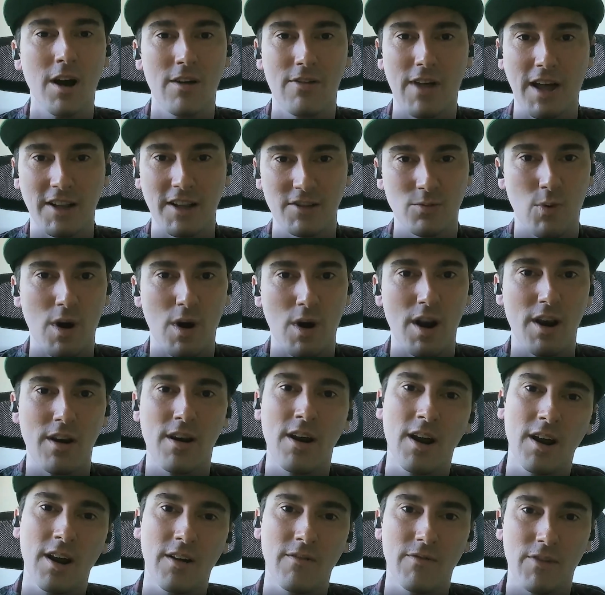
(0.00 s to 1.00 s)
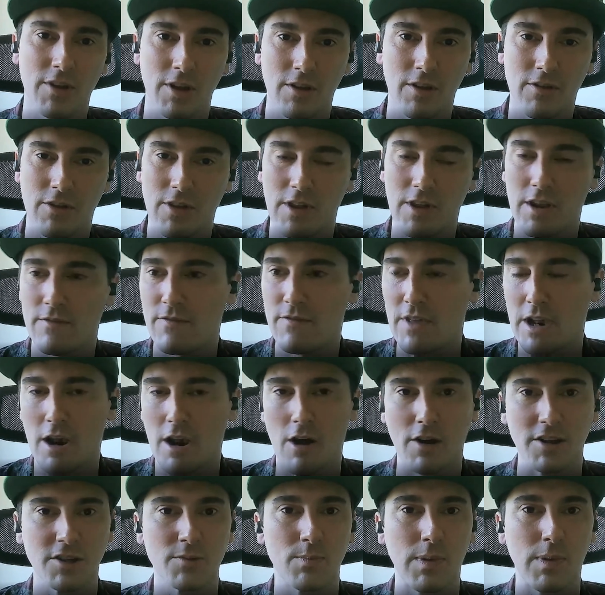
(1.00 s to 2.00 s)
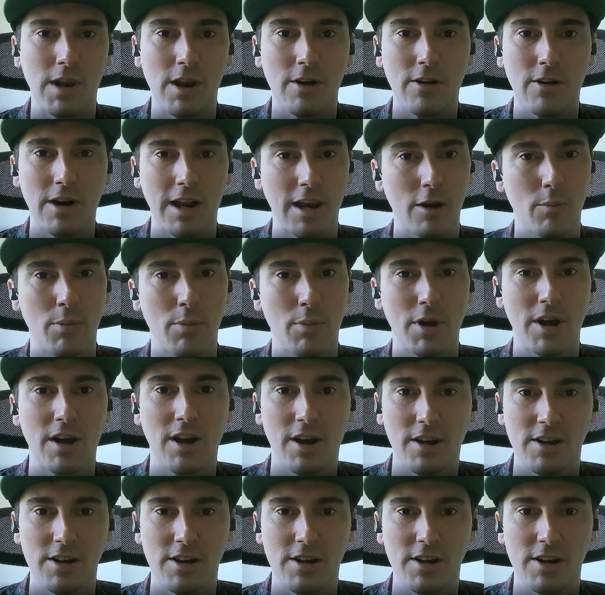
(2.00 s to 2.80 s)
that's when the lines blur a little bit,